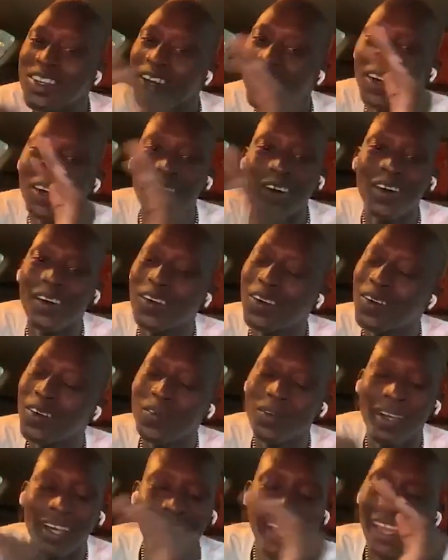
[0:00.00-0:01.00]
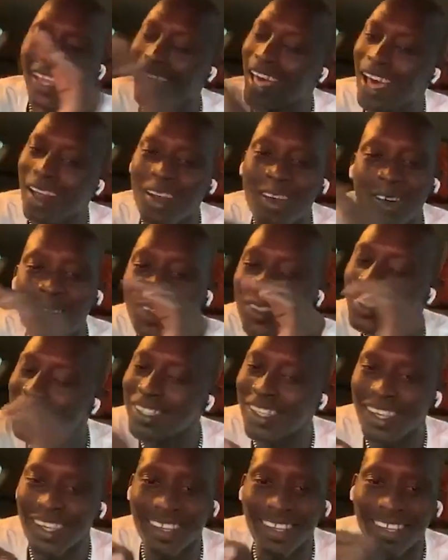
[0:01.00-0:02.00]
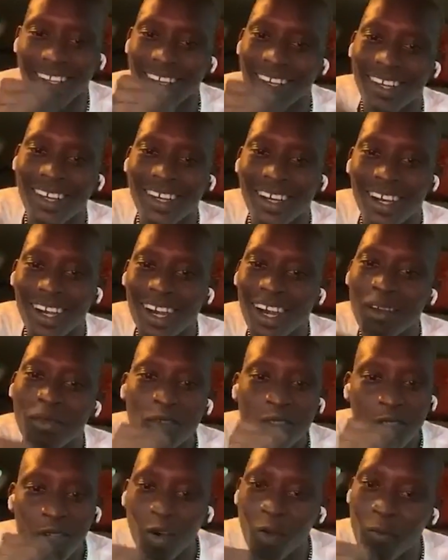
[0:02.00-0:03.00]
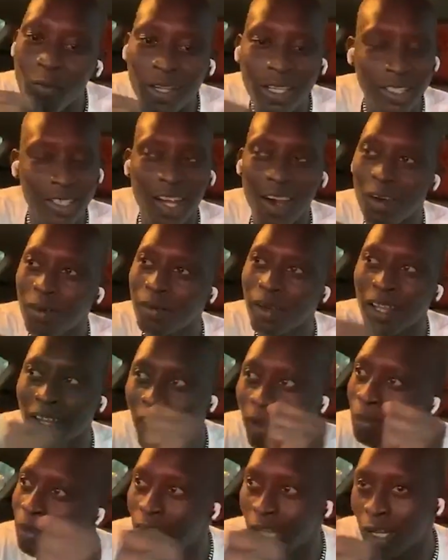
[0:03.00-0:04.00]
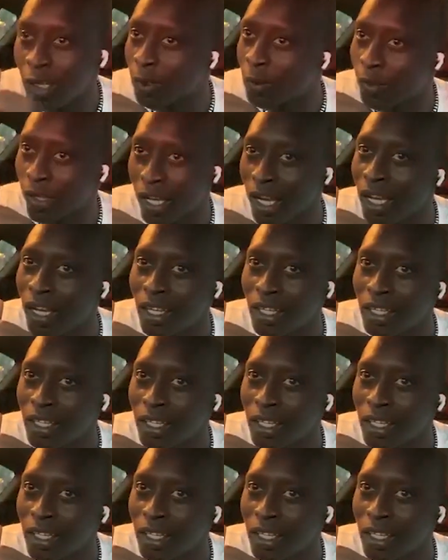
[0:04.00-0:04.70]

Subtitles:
No, man, I don't look skinny. I'm so big now, man. Let me tell you, yeah?